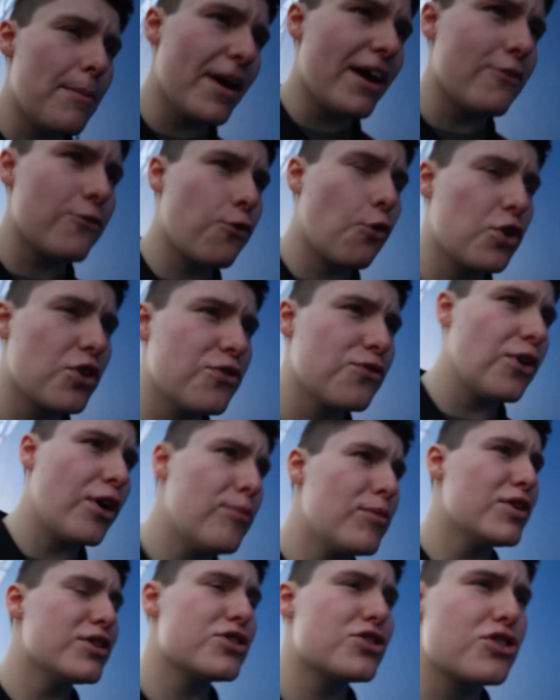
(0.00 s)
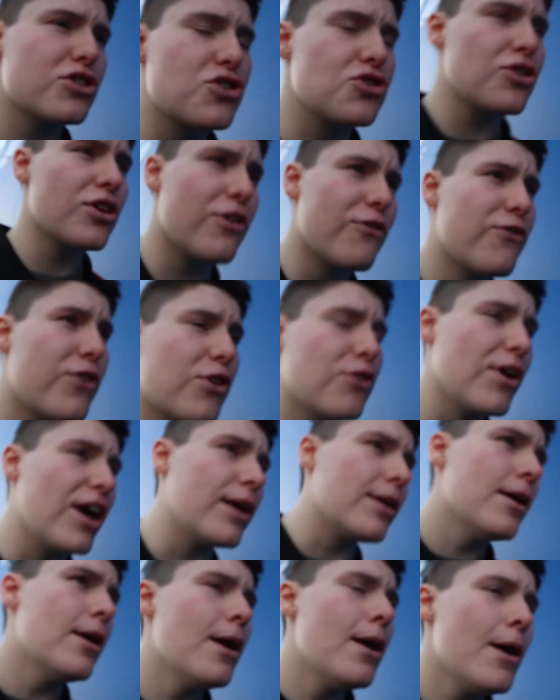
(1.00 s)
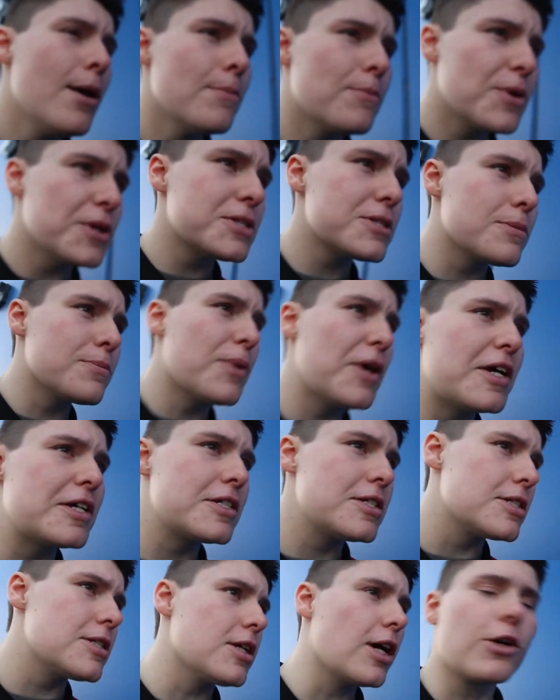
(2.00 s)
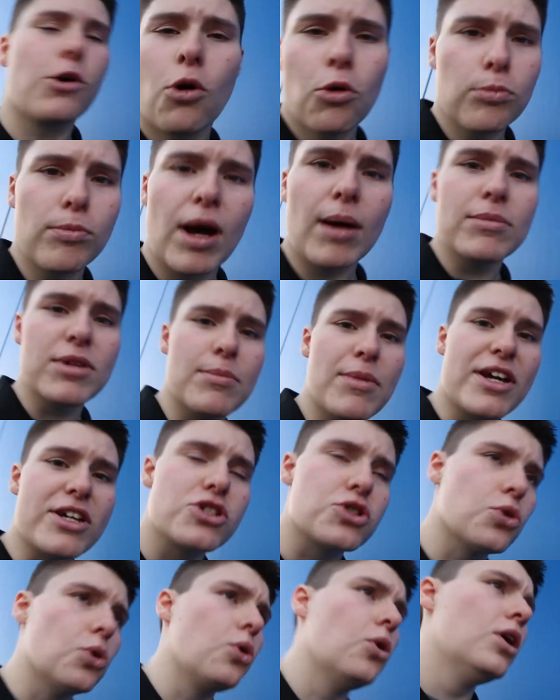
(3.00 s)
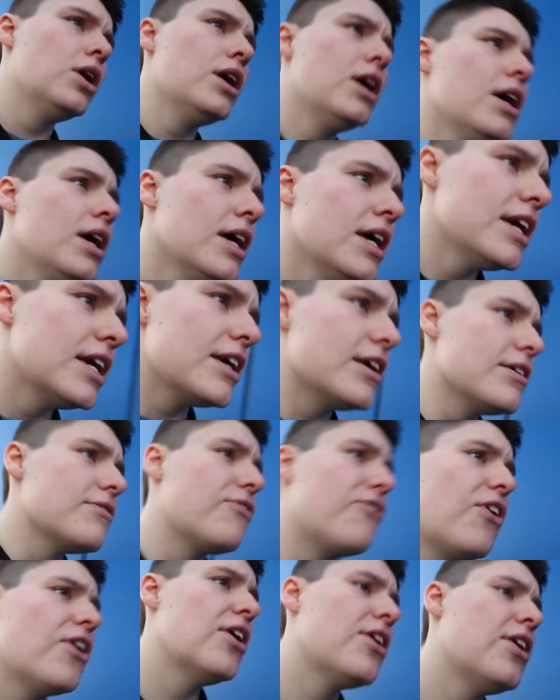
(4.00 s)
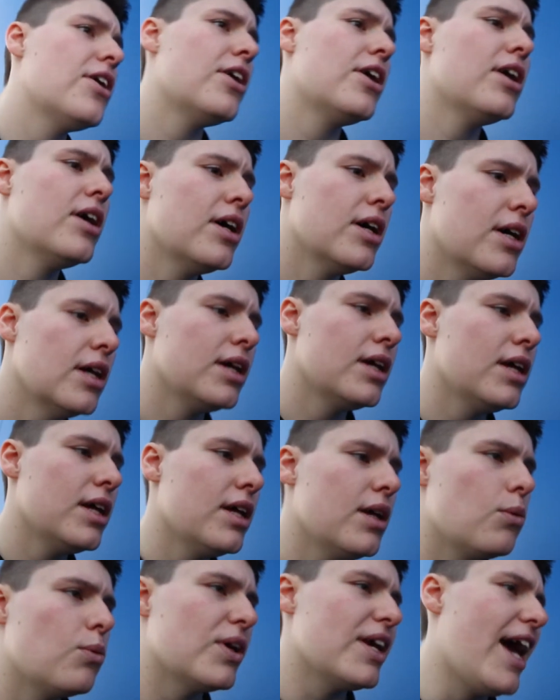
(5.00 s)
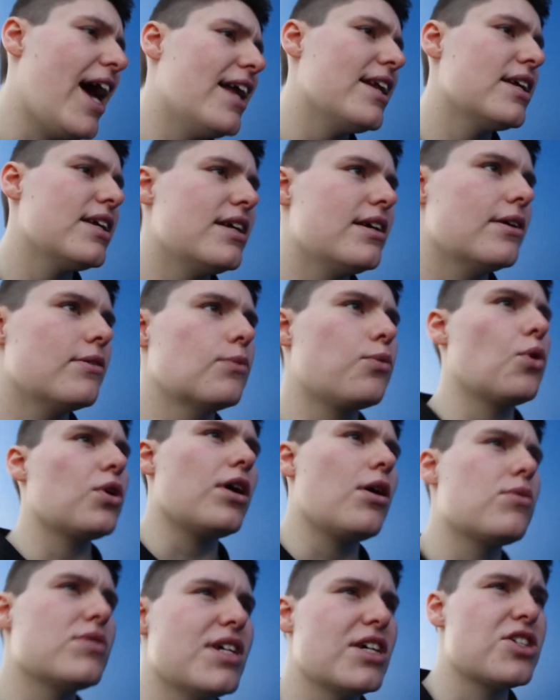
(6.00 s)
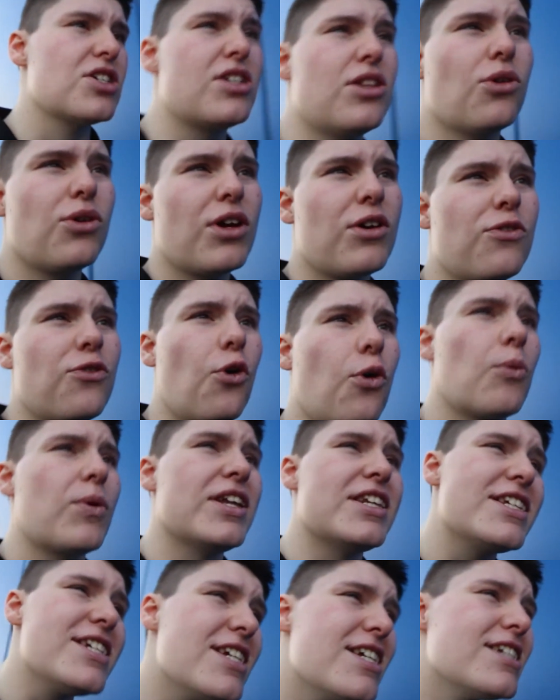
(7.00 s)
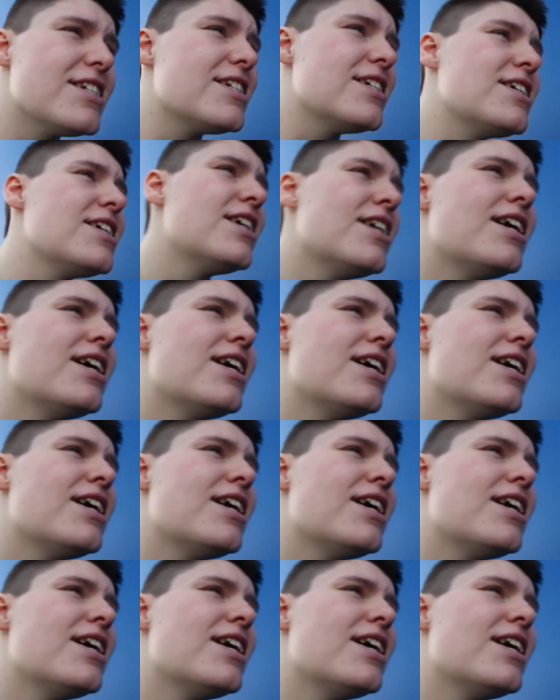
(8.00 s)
about 45 minutes just trying to figure out bits and pieces. I called mum to make sure if we had any of what I was actually looking for, and we didn't.